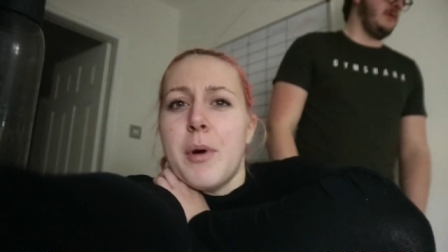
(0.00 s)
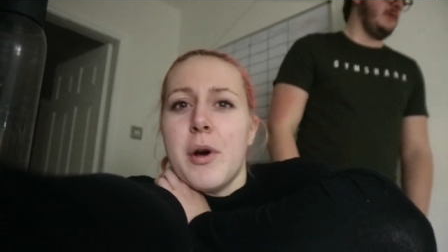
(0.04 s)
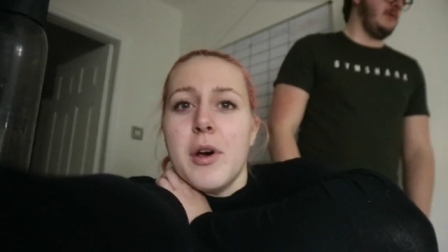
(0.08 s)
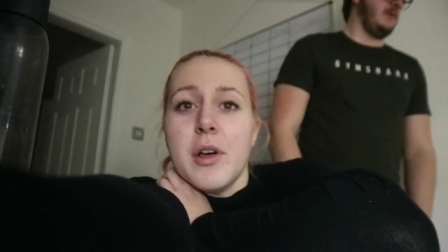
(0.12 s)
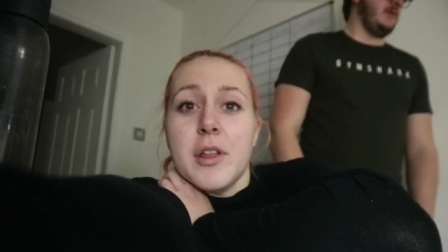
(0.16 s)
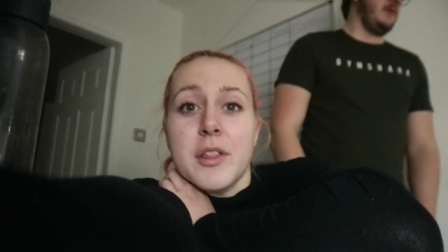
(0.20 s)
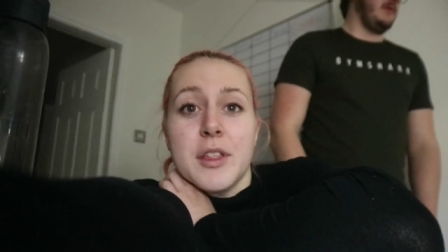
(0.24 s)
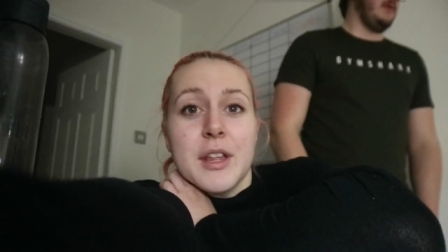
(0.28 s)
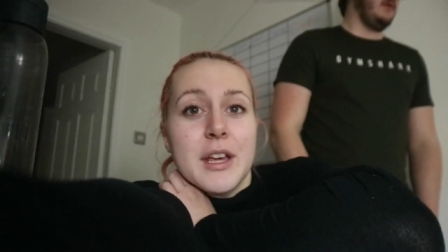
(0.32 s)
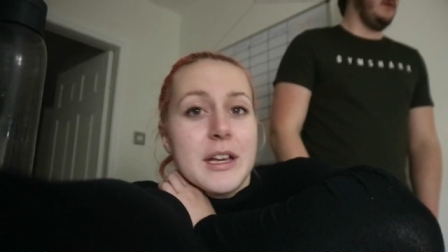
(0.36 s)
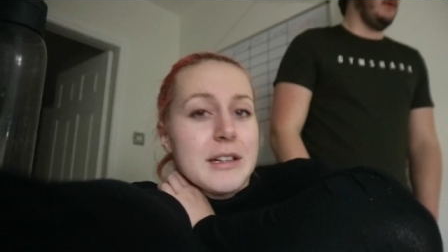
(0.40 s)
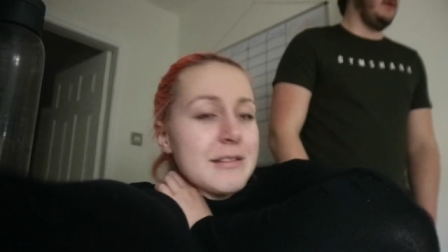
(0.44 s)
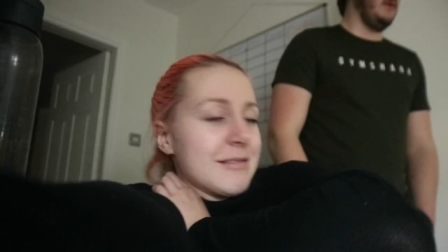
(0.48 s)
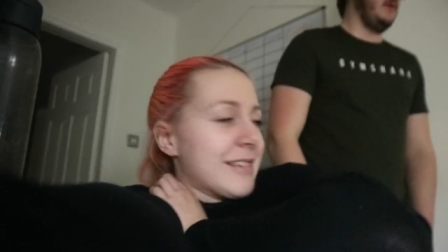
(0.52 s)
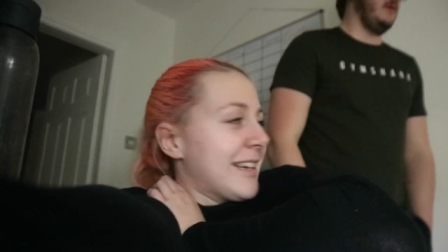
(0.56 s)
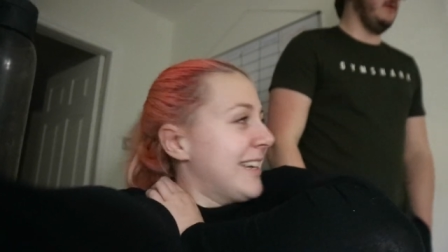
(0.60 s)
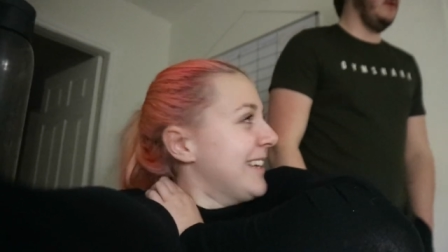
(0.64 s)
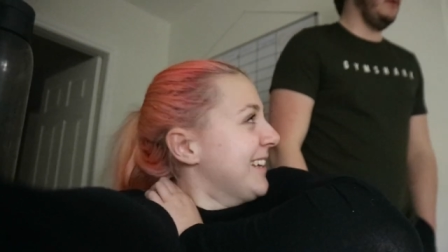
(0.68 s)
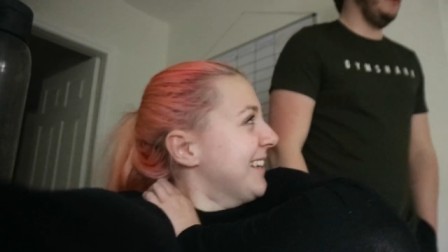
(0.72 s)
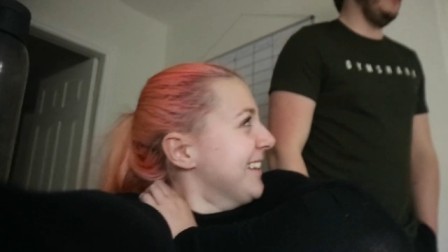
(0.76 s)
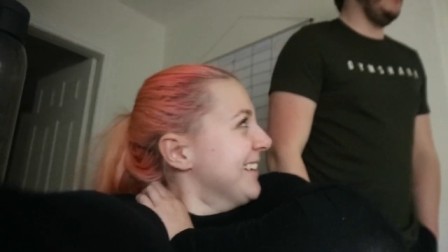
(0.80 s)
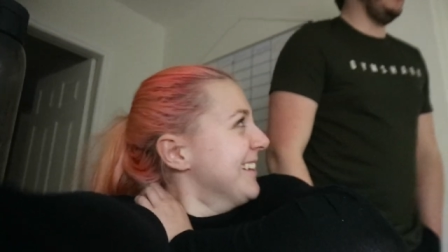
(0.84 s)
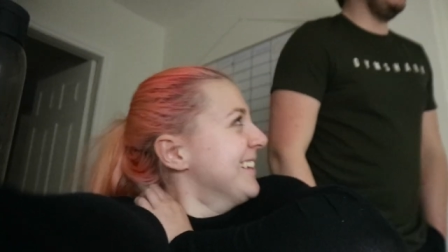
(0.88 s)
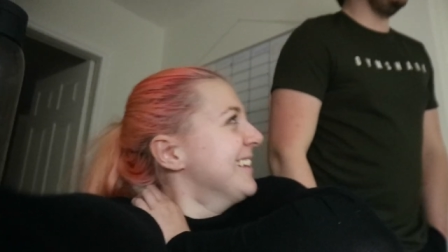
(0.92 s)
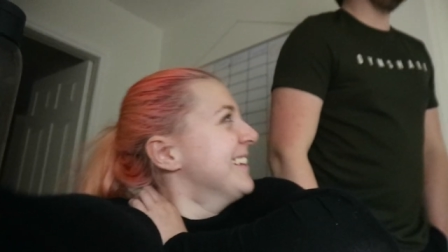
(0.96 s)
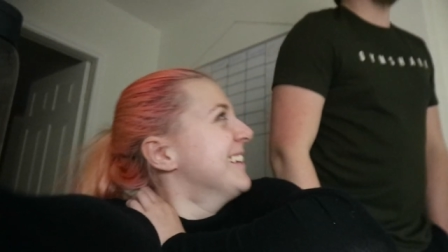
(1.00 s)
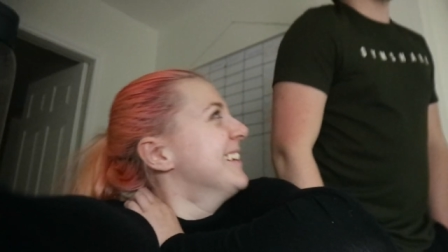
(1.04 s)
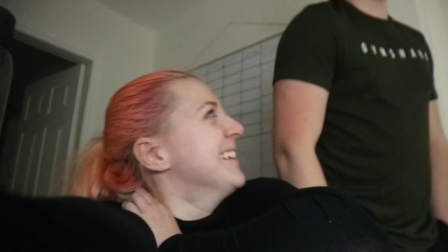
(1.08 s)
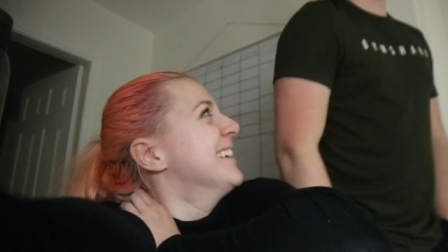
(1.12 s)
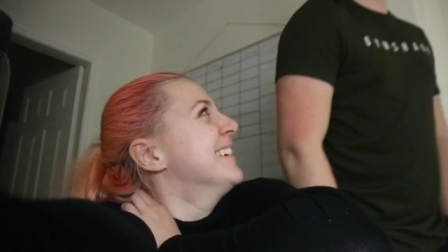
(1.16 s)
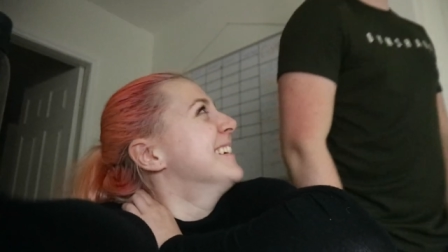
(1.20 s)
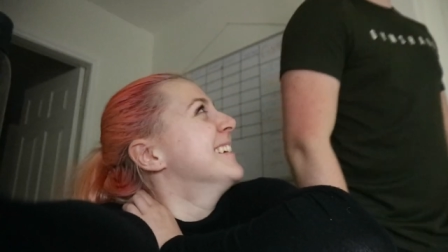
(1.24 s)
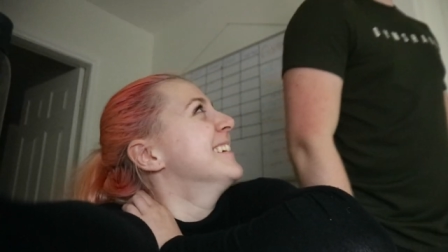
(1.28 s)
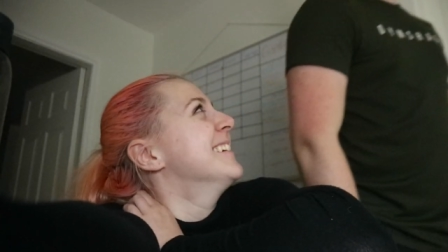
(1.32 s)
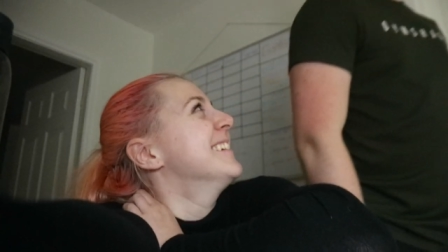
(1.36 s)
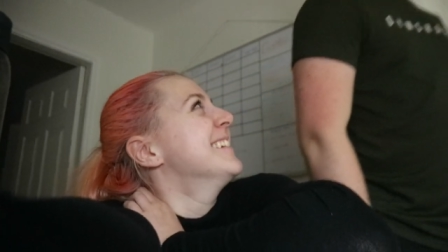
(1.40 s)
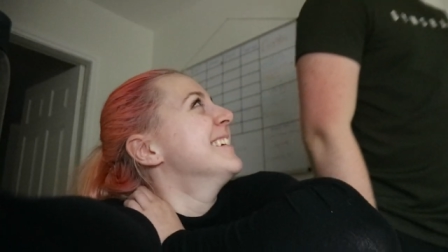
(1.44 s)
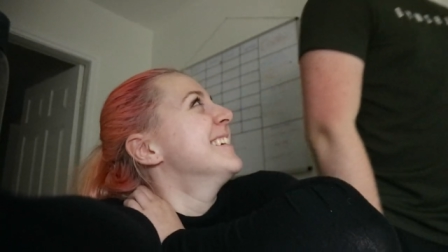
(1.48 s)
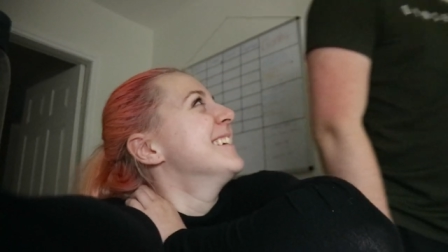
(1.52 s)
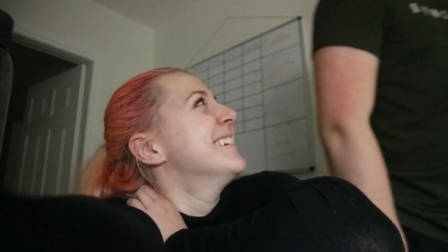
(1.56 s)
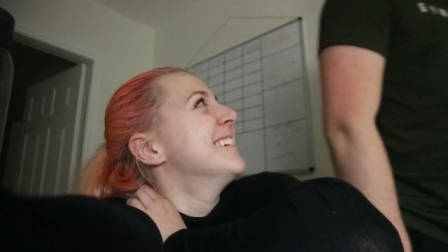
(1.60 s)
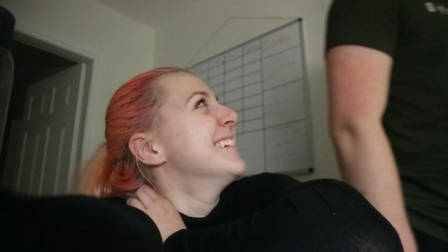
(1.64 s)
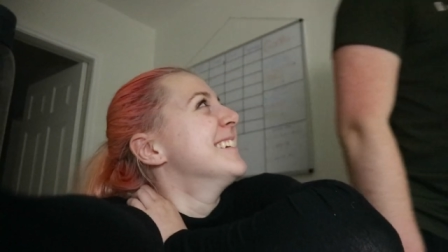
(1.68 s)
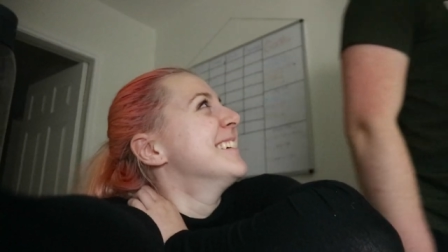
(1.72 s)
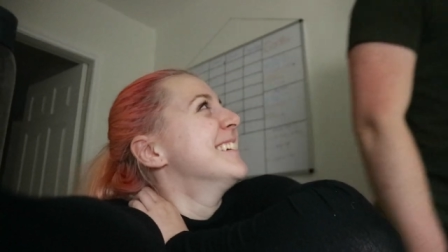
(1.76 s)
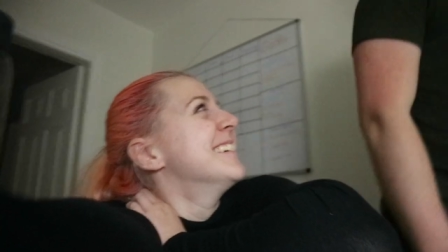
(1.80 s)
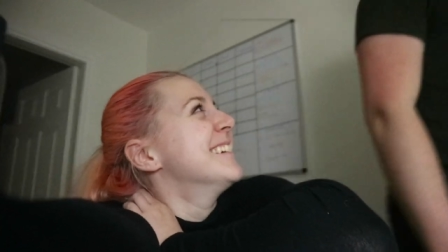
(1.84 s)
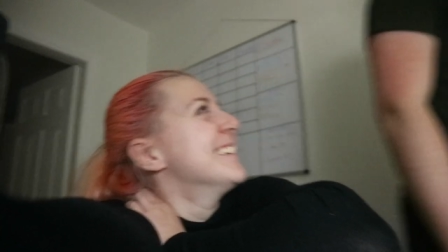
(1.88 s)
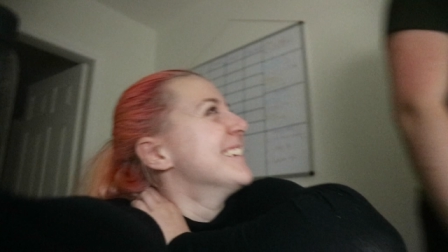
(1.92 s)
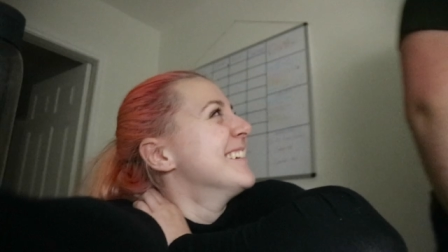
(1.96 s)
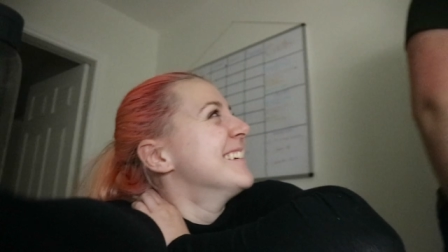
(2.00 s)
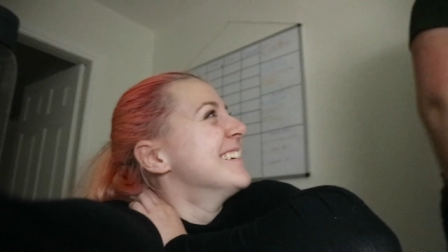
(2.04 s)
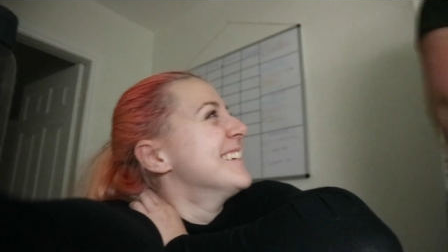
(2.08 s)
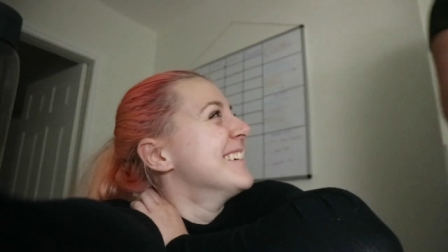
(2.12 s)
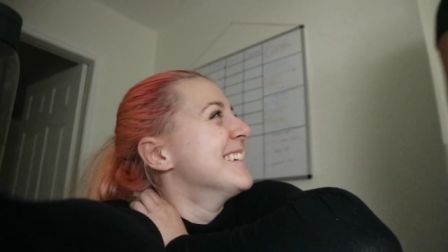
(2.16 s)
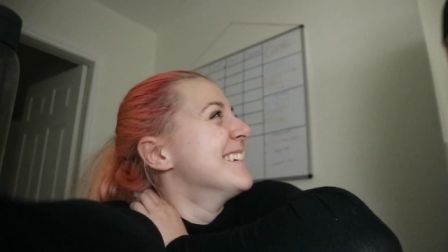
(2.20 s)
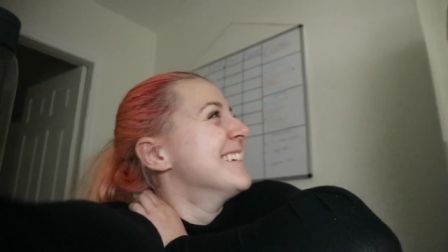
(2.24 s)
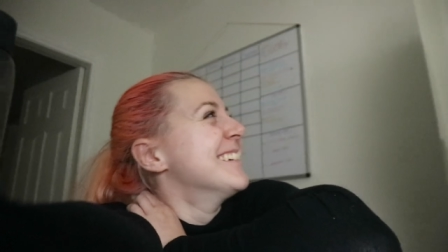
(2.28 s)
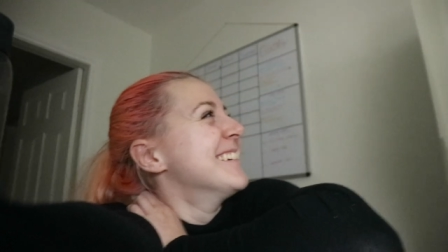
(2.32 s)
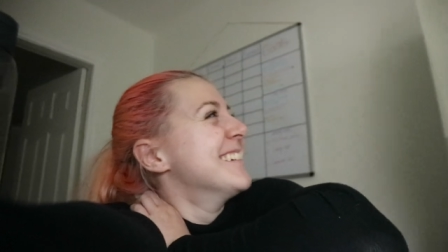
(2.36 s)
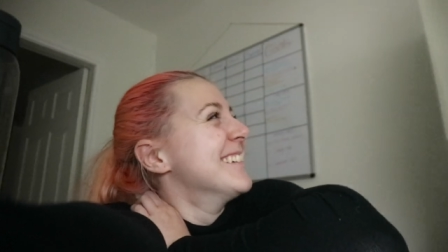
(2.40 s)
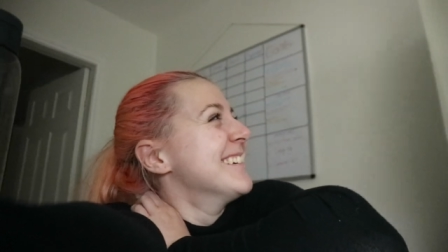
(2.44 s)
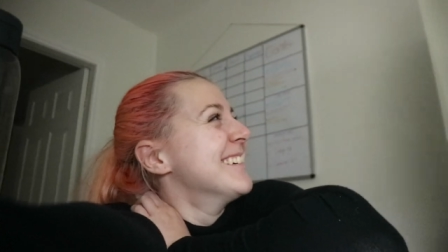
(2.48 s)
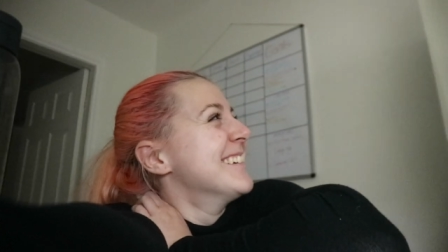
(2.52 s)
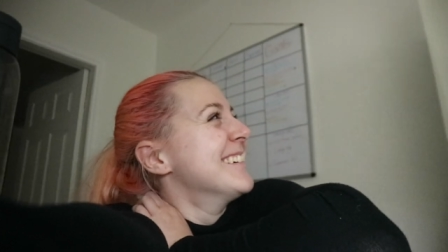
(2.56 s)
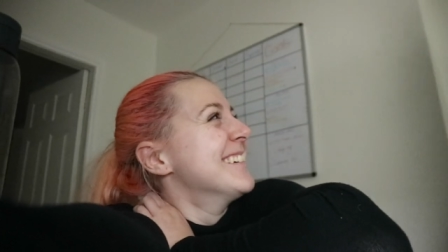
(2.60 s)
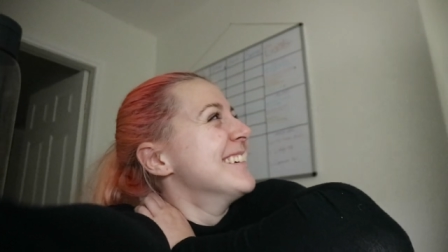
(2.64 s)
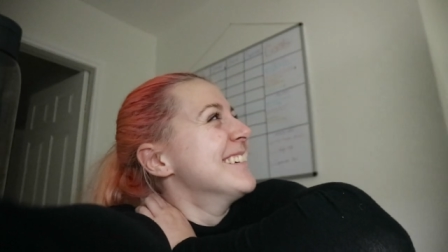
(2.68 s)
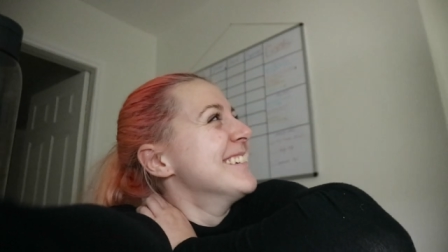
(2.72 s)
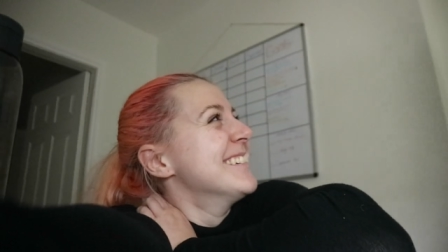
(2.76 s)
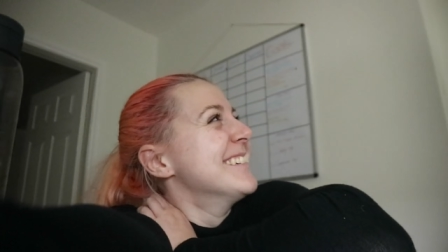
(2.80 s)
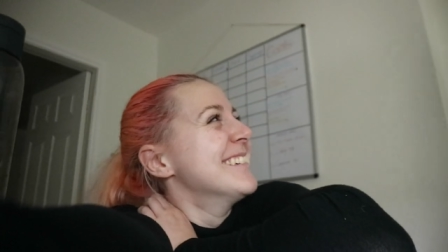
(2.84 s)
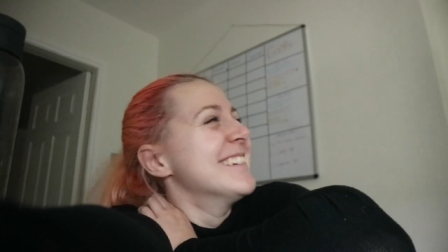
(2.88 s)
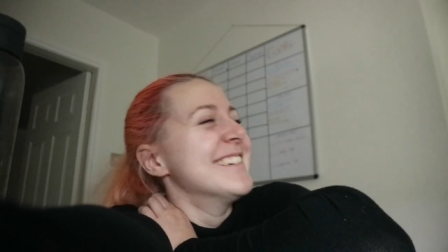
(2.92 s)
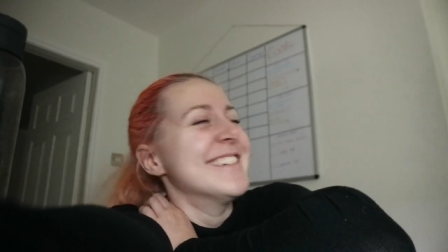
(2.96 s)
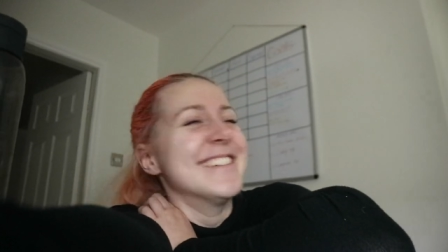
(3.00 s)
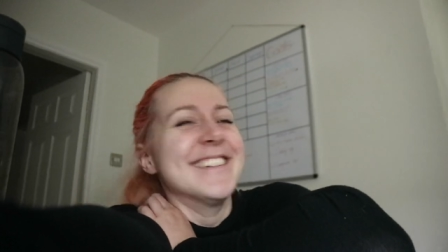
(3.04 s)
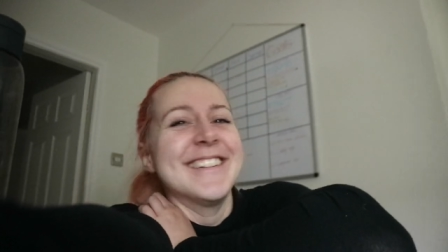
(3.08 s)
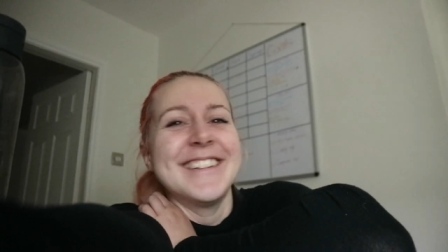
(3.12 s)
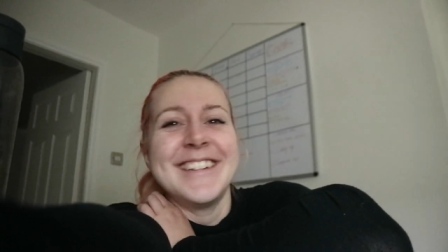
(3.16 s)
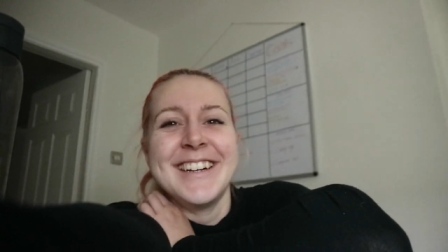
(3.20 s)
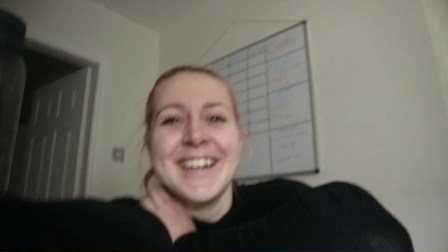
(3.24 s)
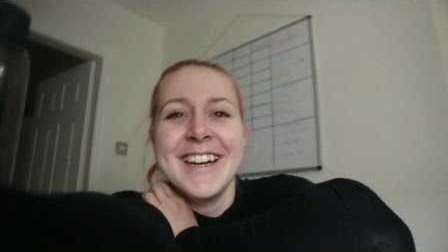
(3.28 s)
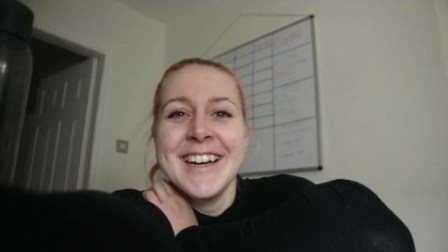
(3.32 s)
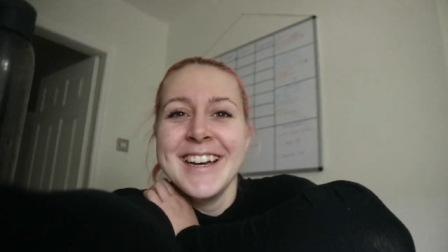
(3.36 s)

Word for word: Potter thing. Yeah, but like Harry Potter / Hunger Games.